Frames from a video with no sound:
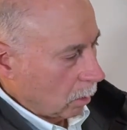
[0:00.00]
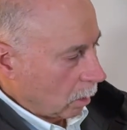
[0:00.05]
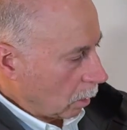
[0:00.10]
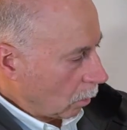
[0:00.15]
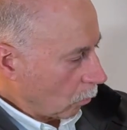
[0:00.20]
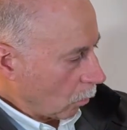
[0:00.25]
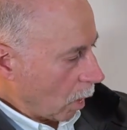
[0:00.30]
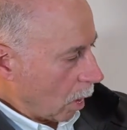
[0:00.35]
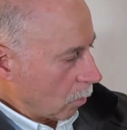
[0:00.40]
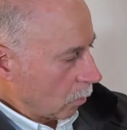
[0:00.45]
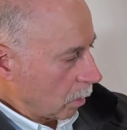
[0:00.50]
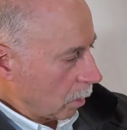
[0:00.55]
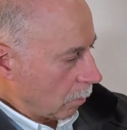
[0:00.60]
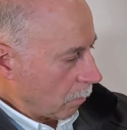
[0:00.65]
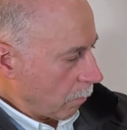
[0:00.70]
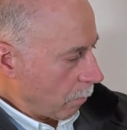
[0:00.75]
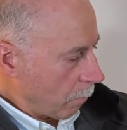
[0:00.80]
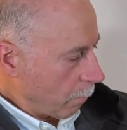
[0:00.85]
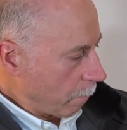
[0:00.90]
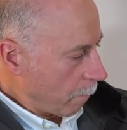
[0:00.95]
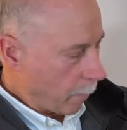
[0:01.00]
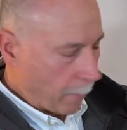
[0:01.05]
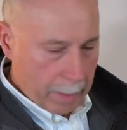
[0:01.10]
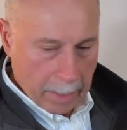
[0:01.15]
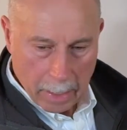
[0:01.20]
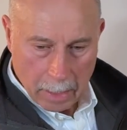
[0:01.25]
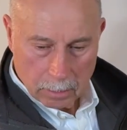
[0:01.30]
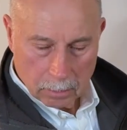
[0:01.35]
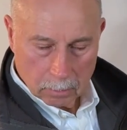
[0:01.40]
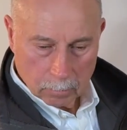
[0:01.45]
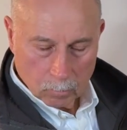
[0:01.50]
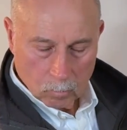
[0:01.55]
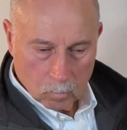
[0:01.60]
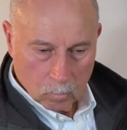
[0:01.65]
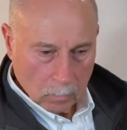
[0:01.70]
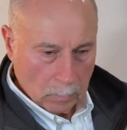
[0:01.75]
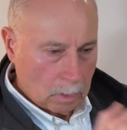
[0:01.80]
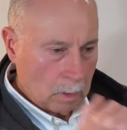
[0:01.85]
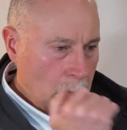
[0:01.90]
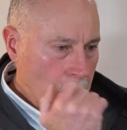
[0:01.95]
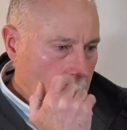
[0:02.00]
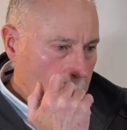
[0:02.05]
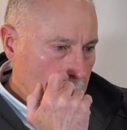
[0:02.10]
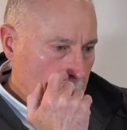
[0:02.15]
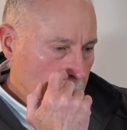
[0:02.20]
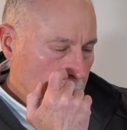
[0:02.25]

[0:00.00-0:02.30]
They grounded that, and